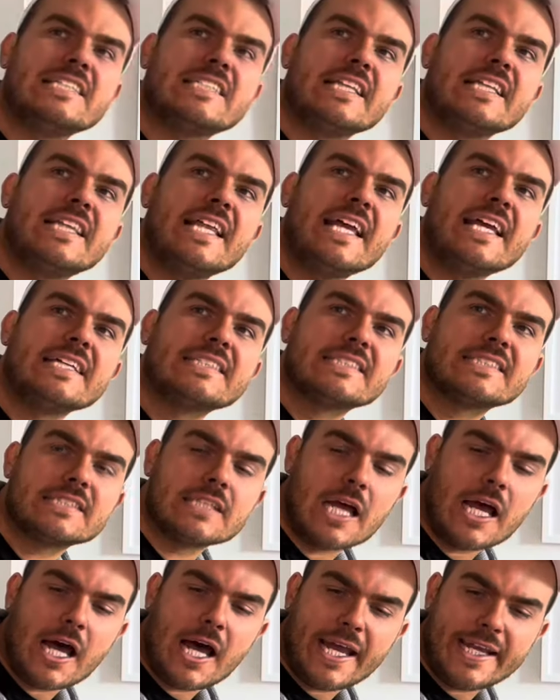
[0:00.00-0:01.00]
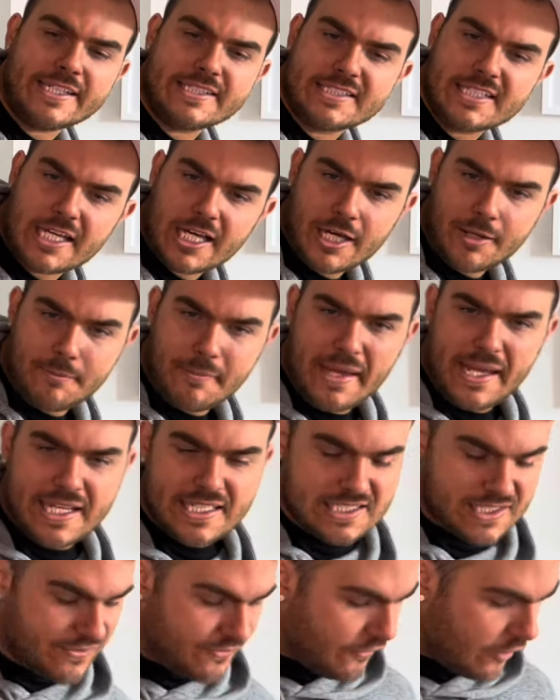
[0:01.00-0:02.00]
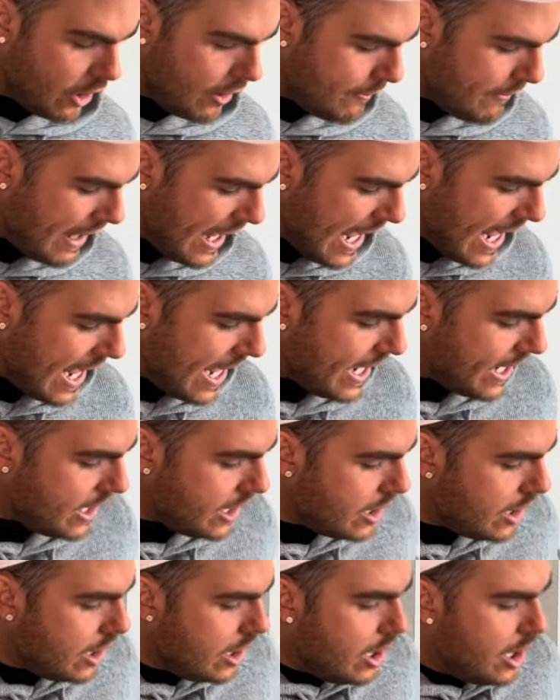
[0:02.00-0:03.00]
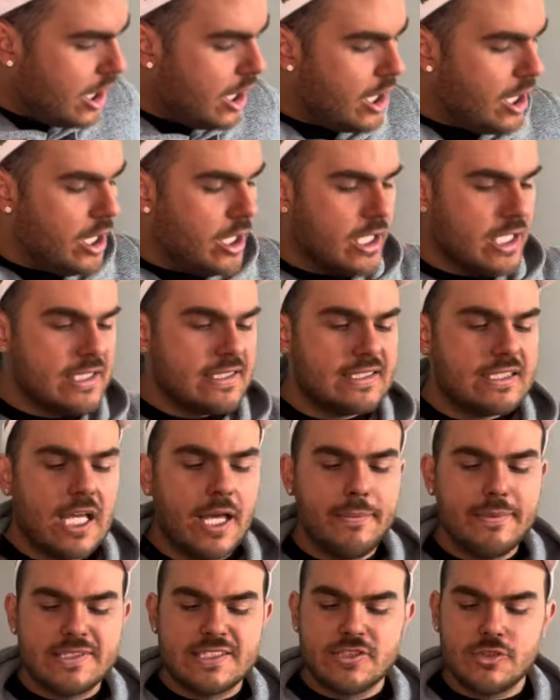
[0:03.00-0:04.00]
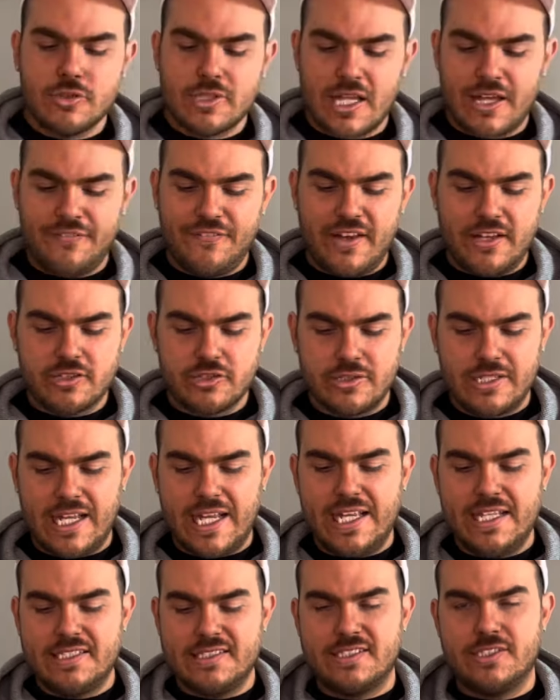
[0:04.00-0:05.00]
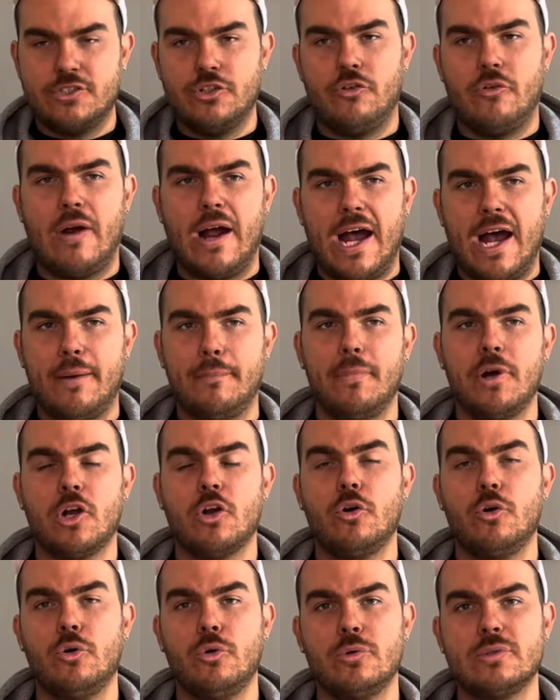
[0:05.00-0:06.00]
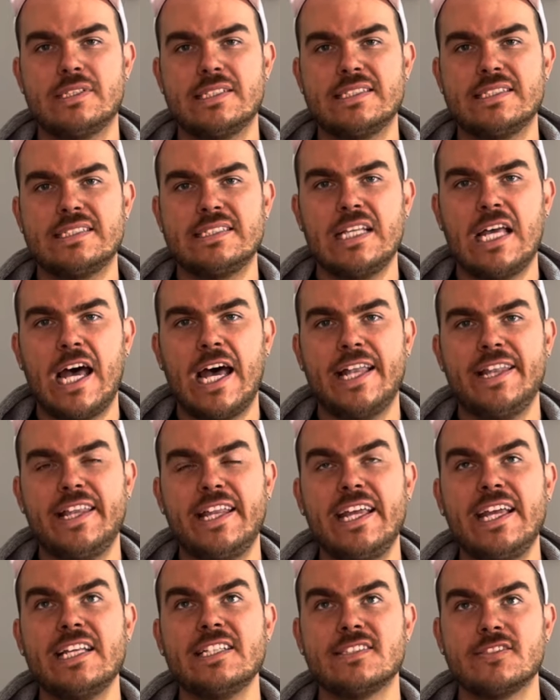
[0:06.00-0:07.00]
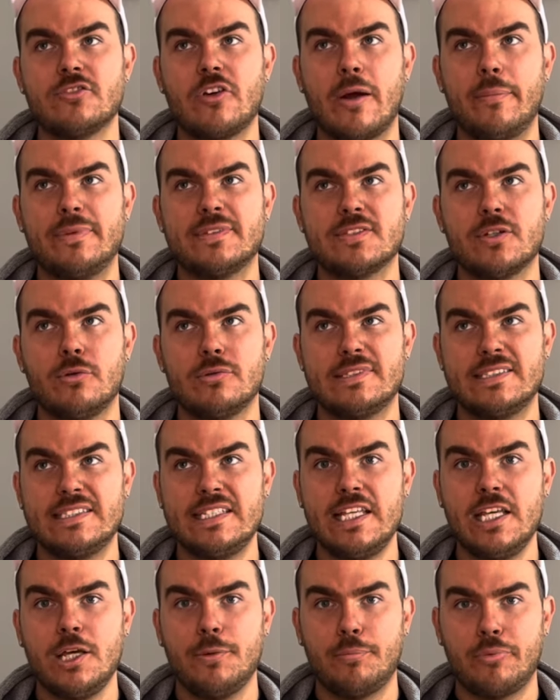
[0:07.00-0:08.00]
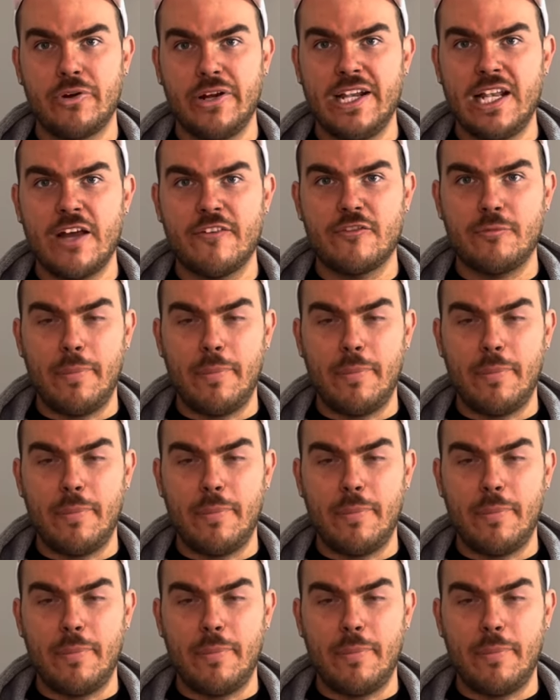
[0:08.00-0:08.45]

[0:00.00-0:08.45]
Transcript: this item is from a consignment store that I found on Instagram called, and the Instagram is called Seek Pre-Loved